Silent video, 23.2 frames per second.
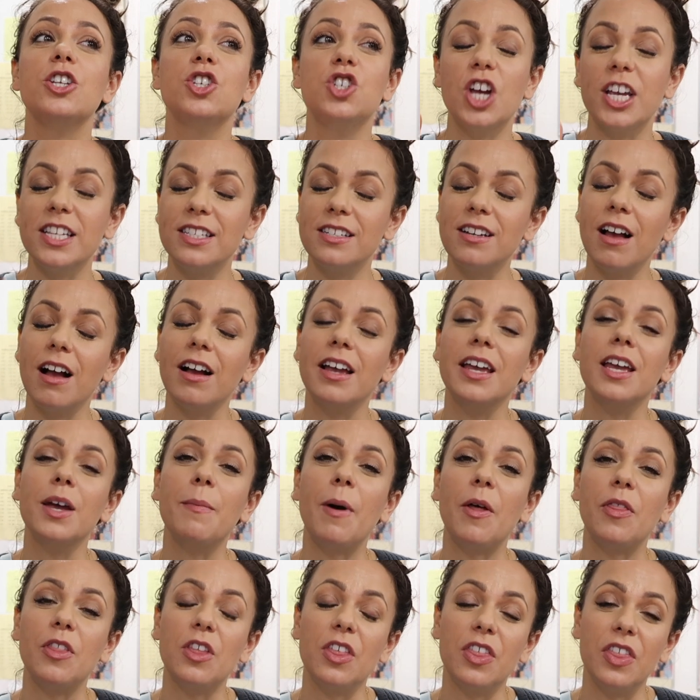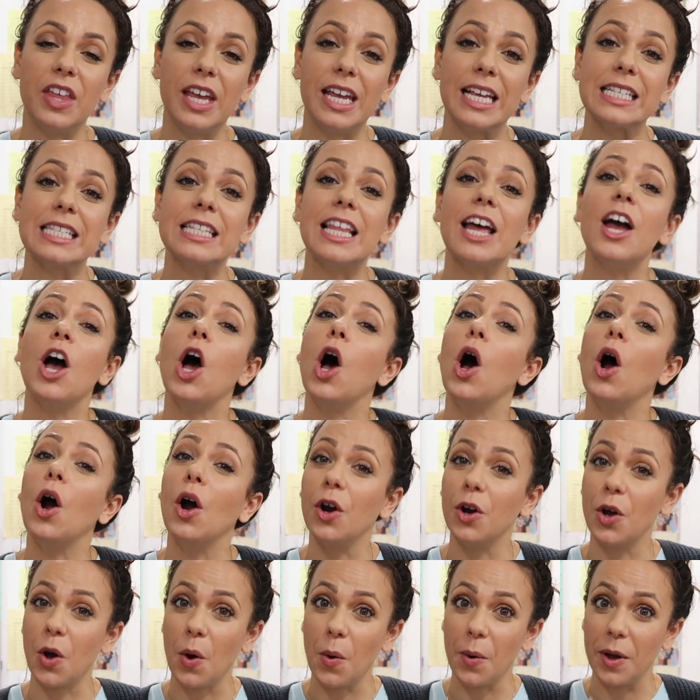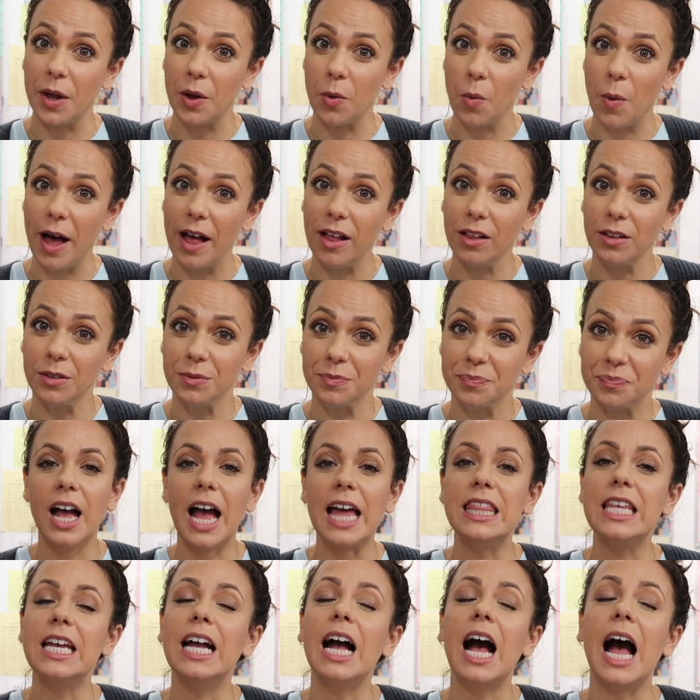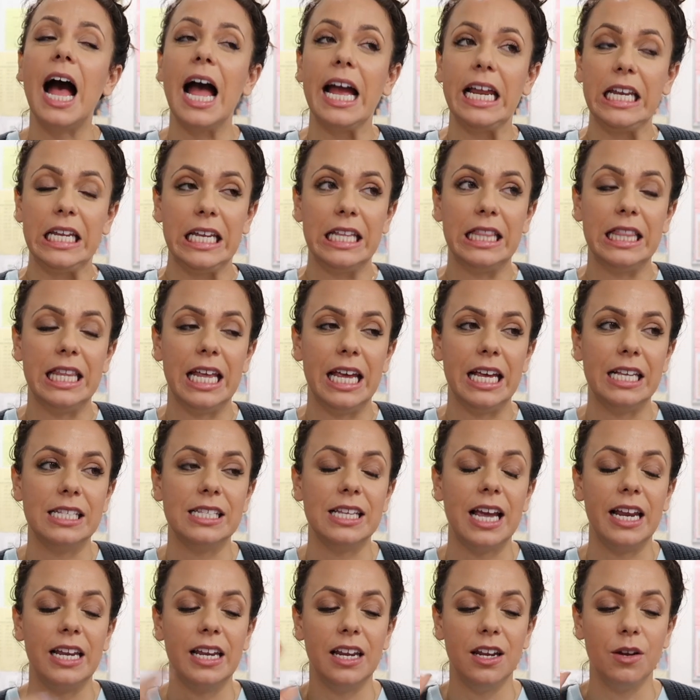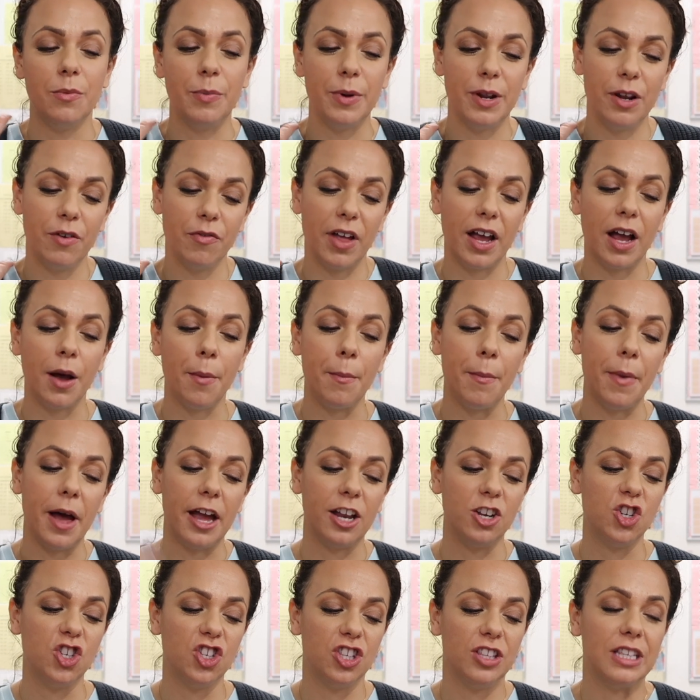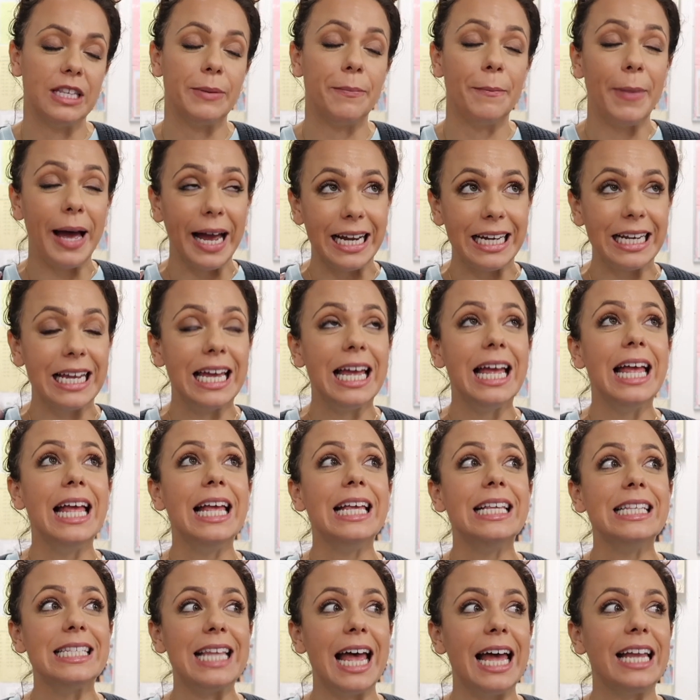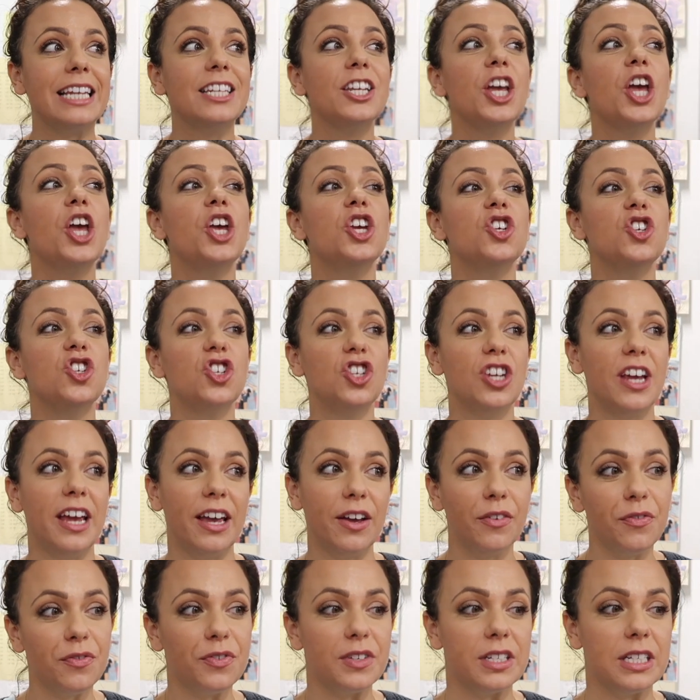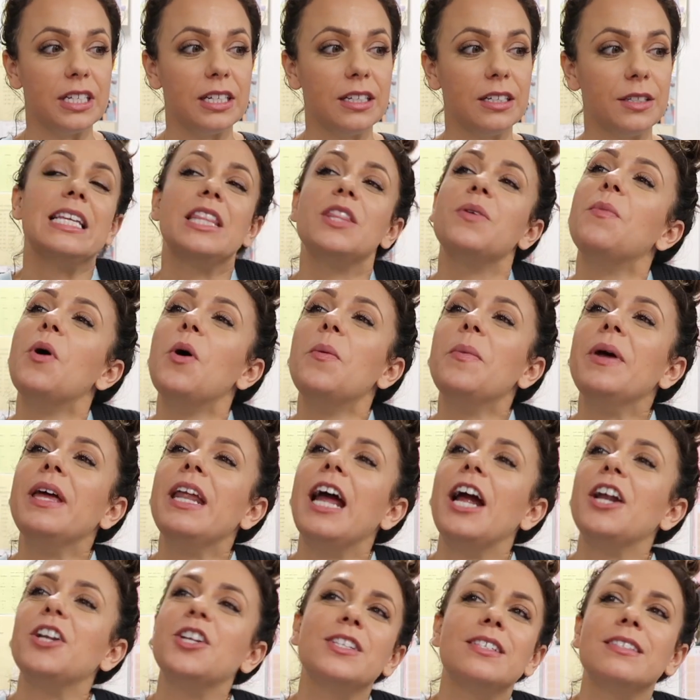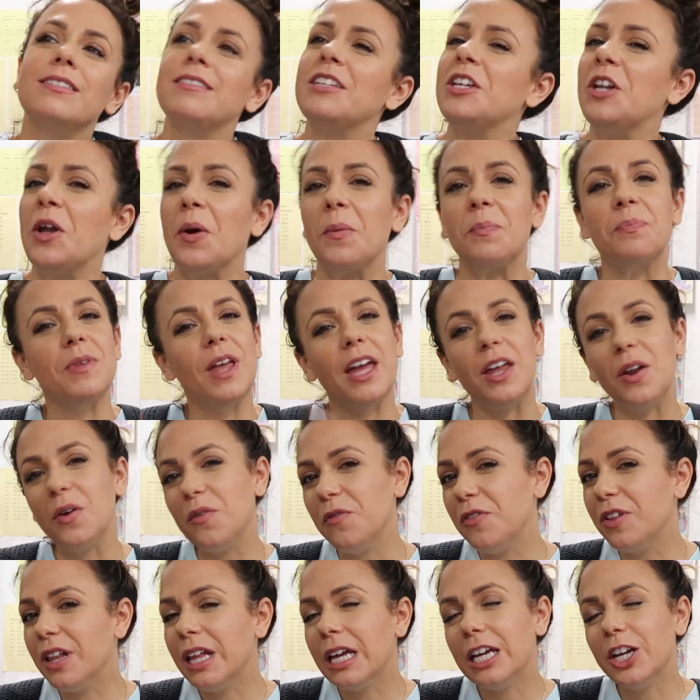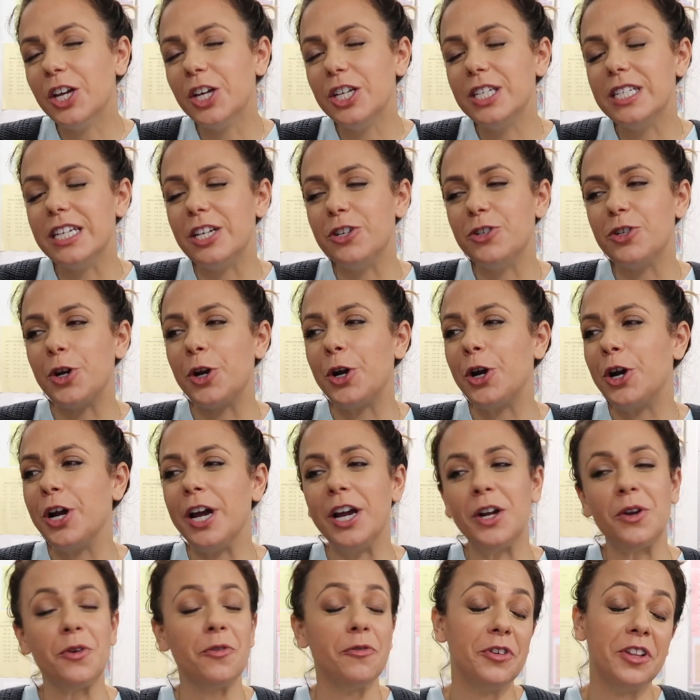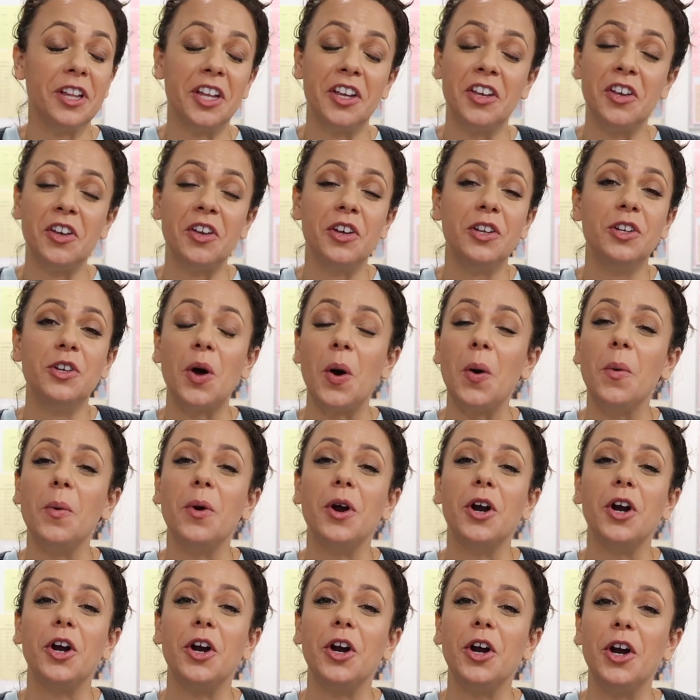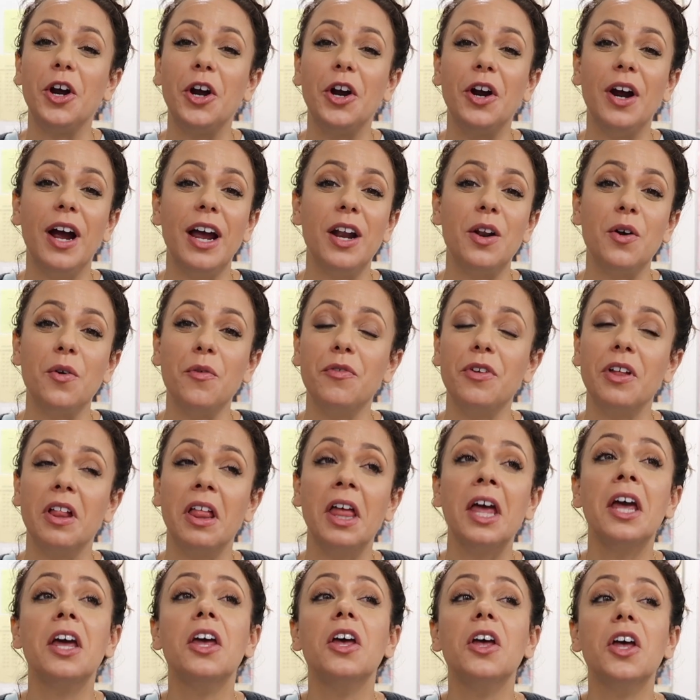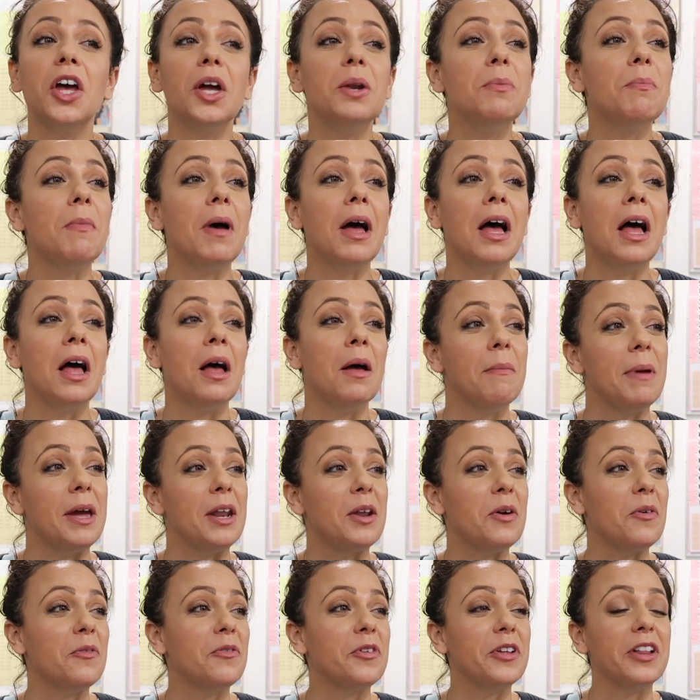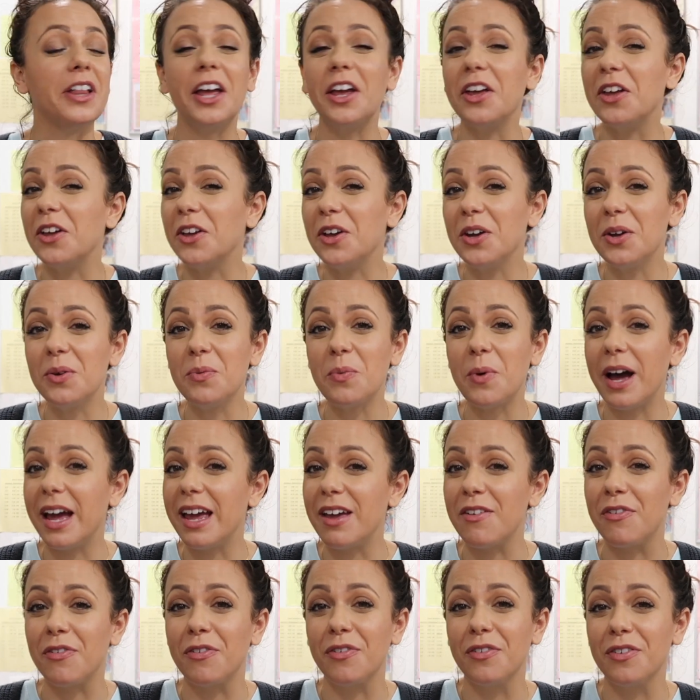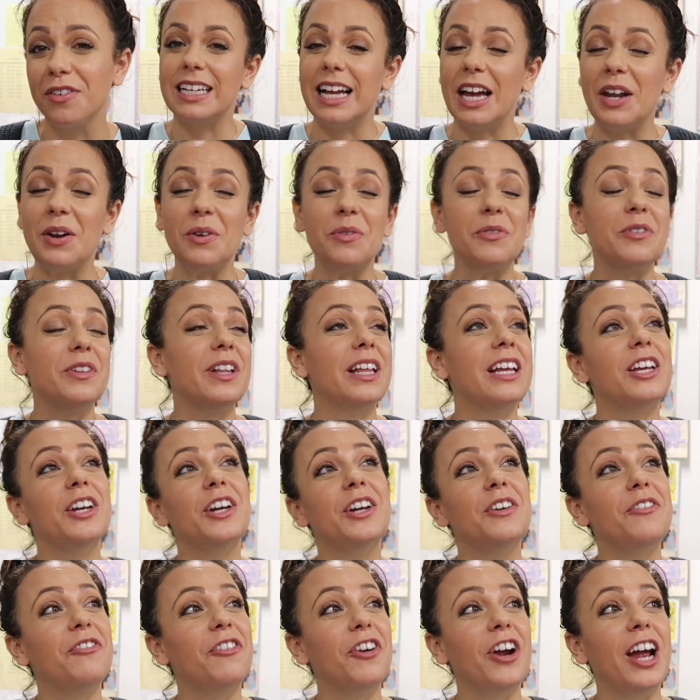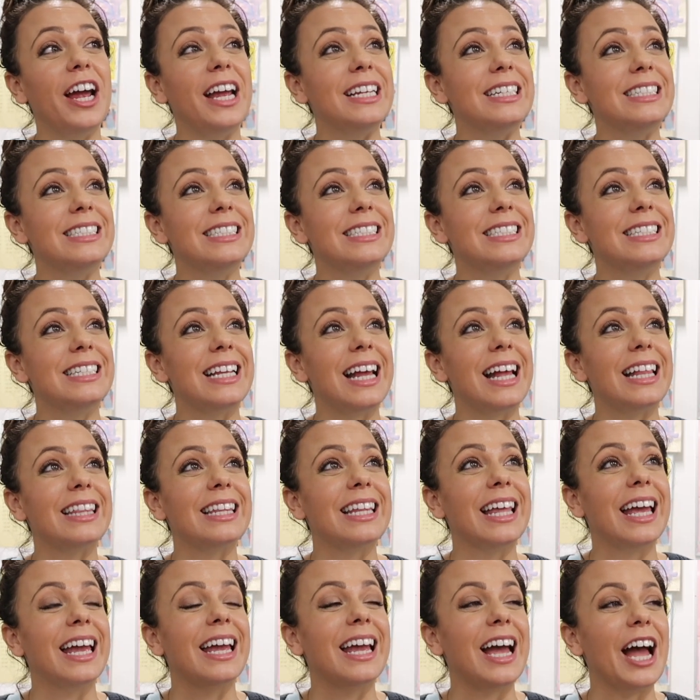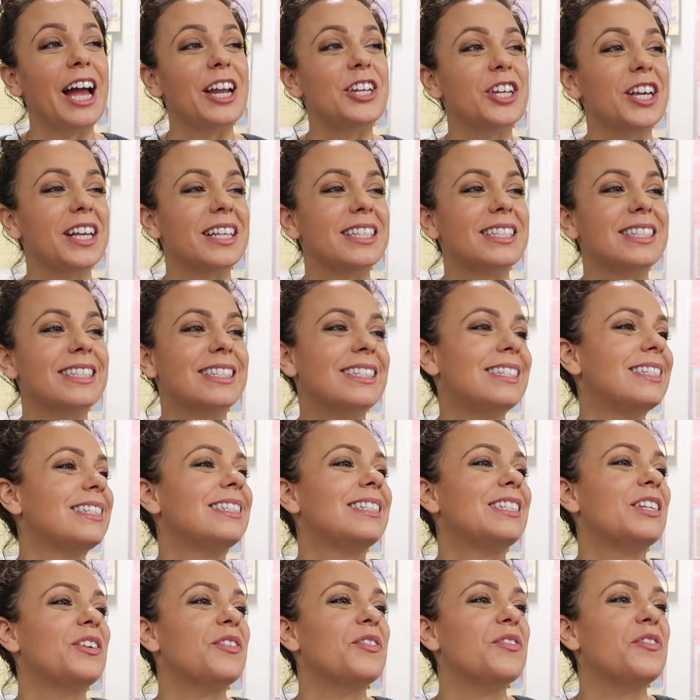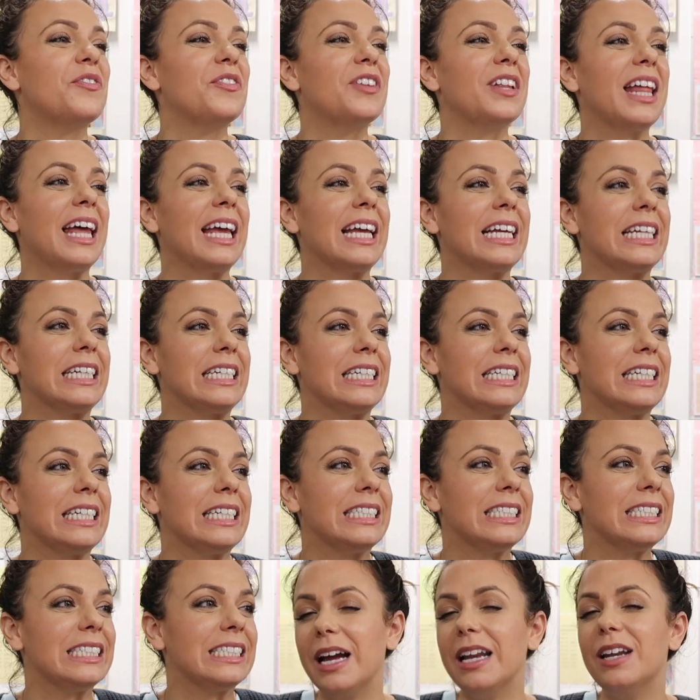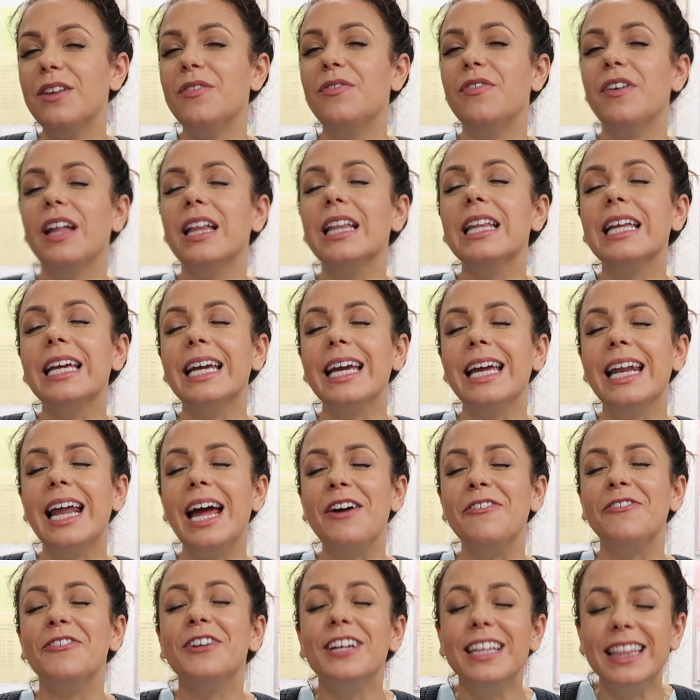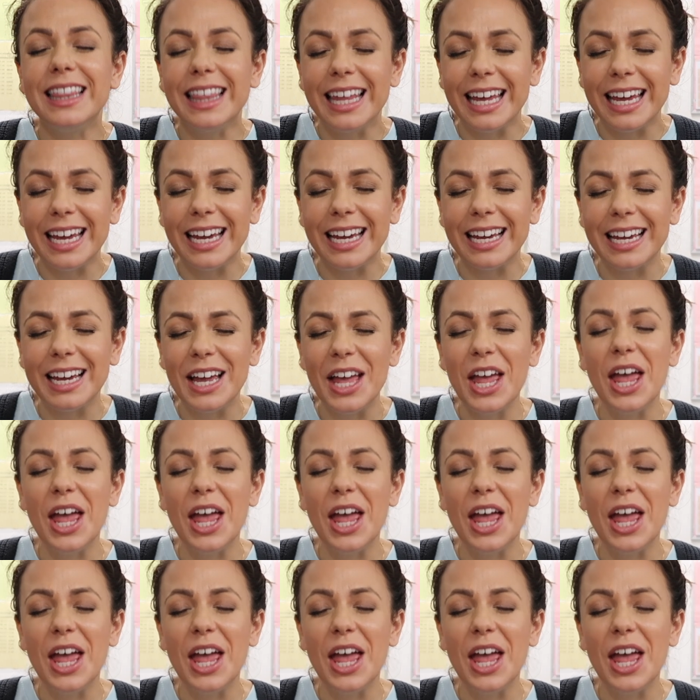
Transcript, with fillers: just talking about the things that are going well. I think I need this. I need a bit of like a mind mindset shift. At the moment, I just, you know, I don't feel like a good teacher. I don't feel like a good coworker. I don't feel like a good mom. I don't feel like a good wife. I don't feel like a good friend. Like I just feel like kind of failing at everything.